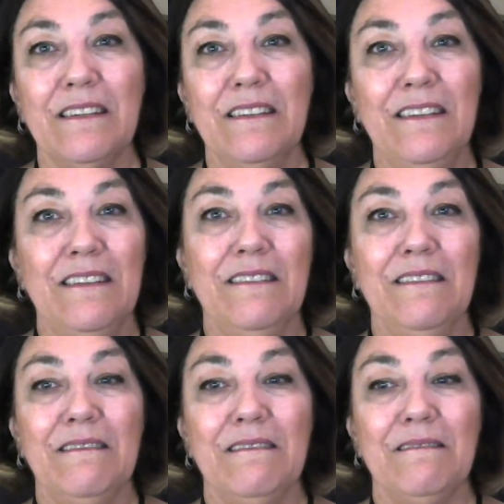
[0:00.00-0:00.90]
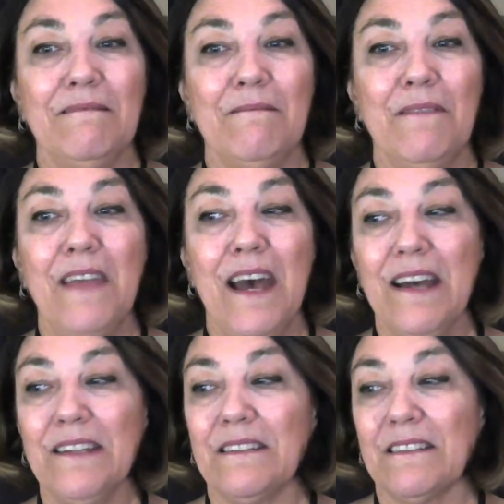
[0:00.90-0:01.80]
in
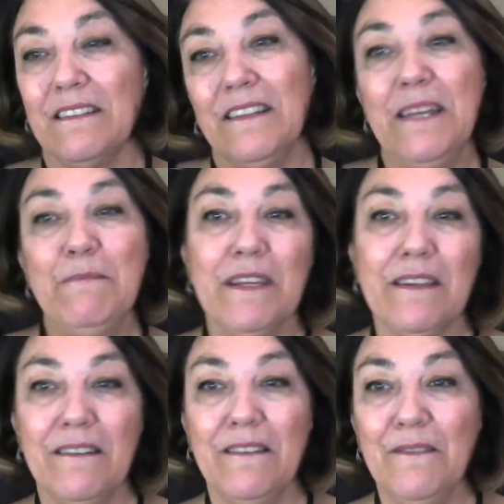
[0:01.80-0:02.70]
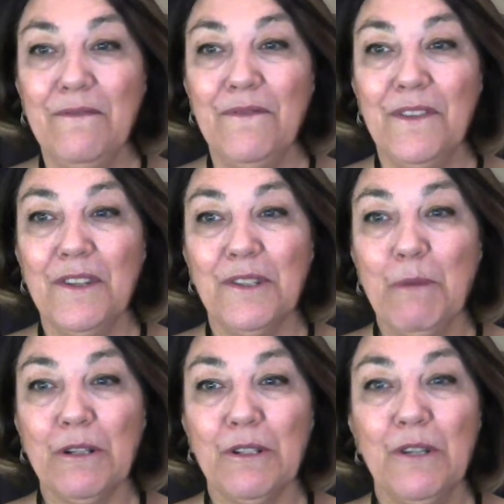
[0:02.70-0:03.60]
that claiming of the
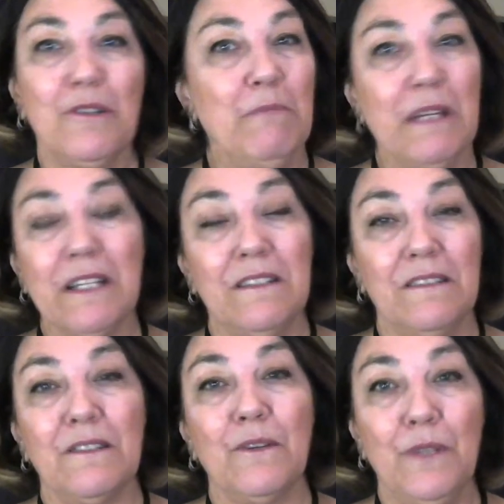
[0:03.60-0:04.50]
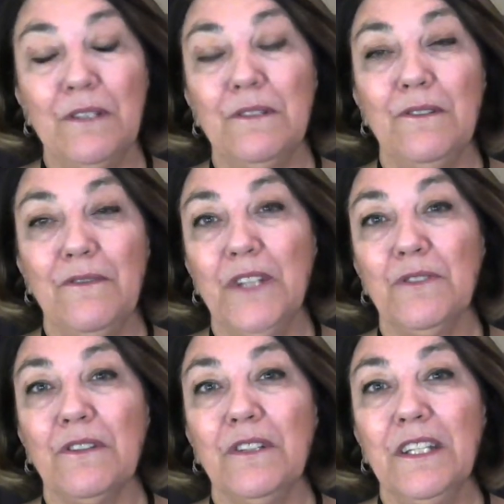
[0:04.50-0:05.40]
Spark token, because it's going to
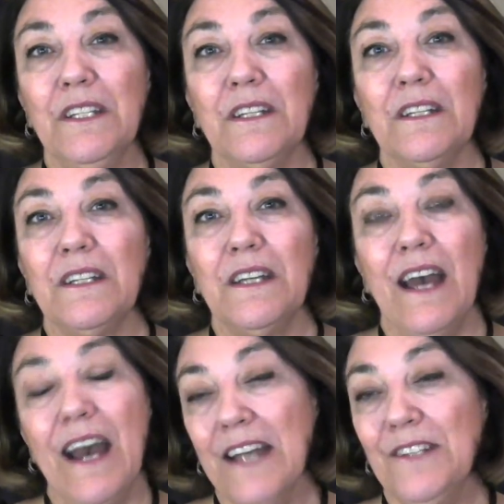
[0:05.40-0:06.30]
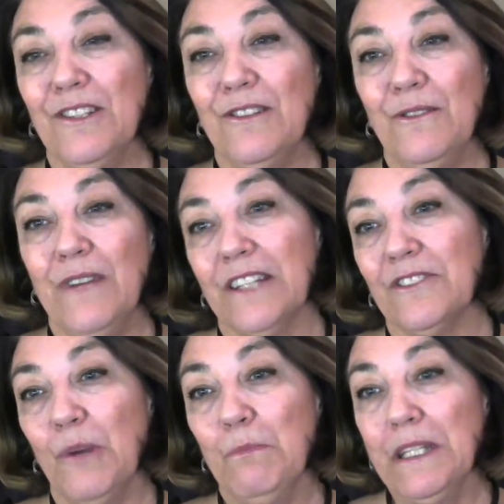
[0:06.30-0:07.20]
eventually add to
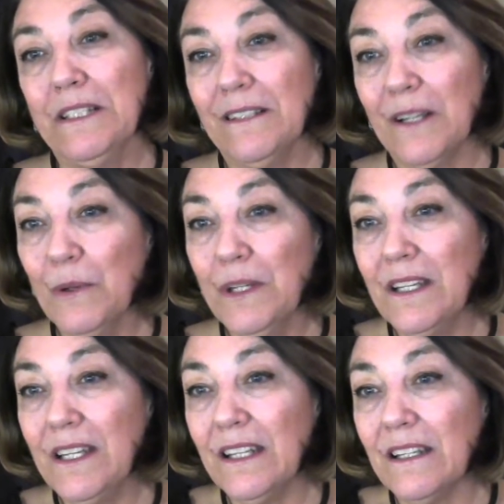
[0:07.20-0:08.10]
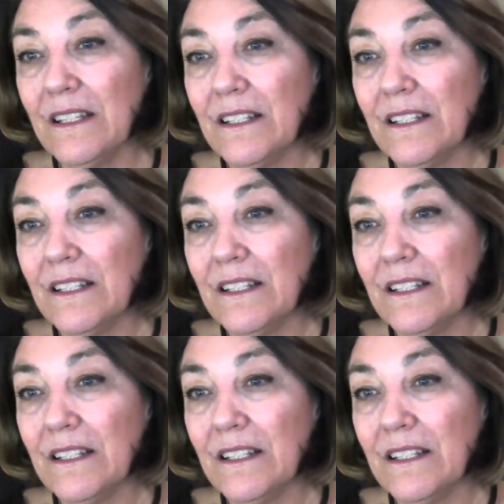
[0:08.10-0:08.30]
XRP's liquidity.